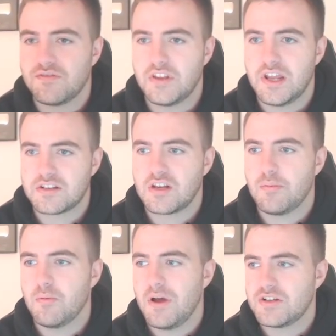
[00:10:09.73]
the next
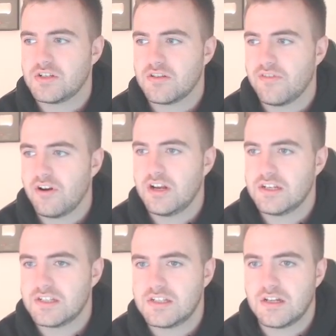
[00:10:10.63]
couple matches at the very
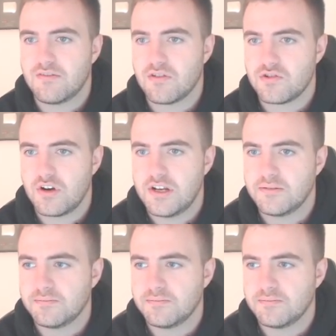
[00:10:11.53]
least is still frustrating.